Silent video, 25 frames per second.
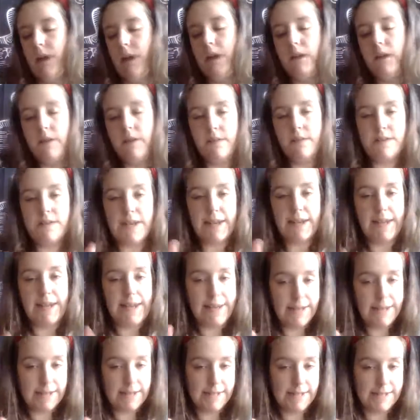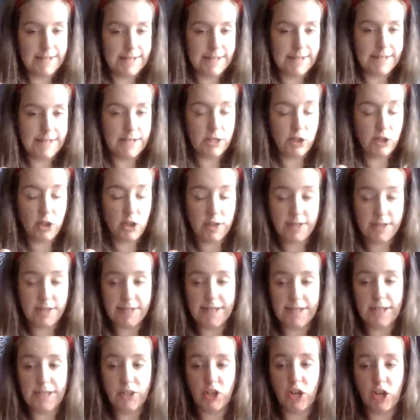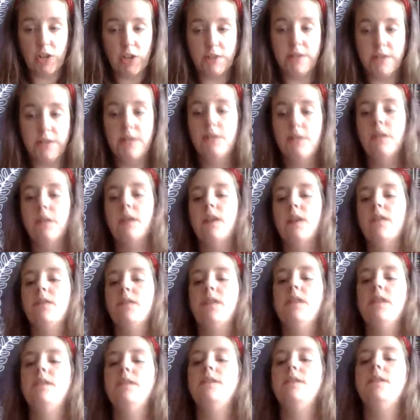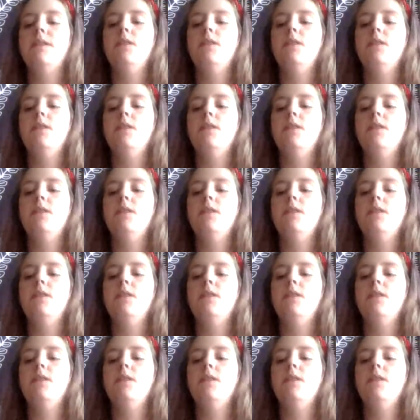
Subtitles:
You take a hand of seashells. You look at these.